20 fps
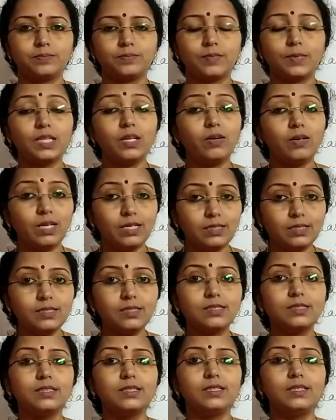Now let us
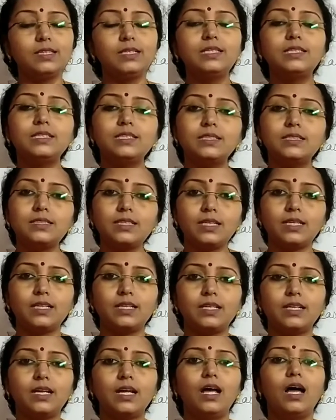see in detail
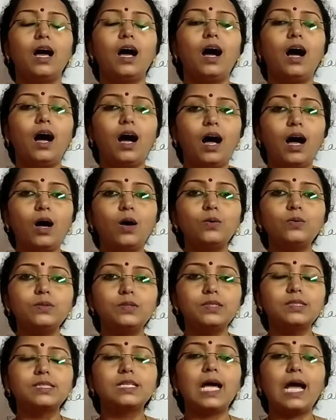how
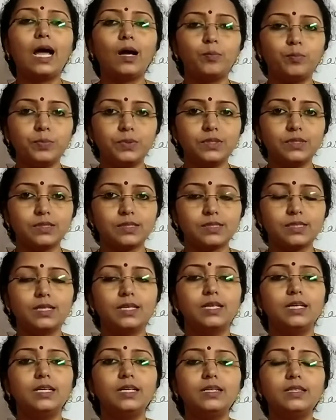this happens
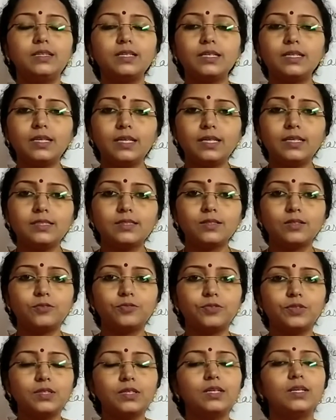in the case
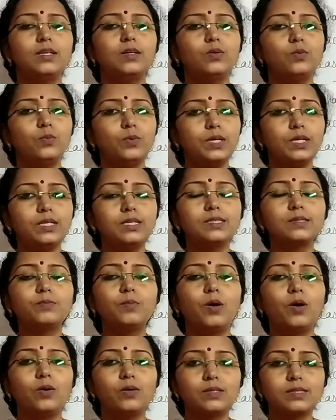of a very
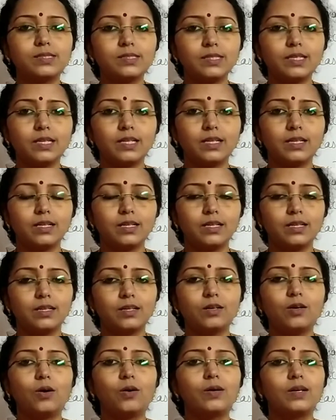small cell
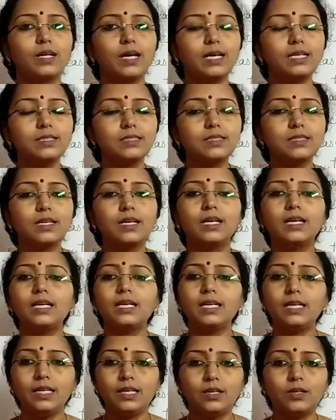called as
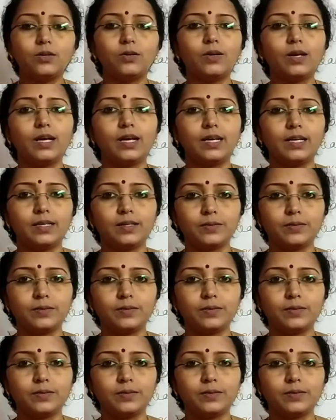E. coli.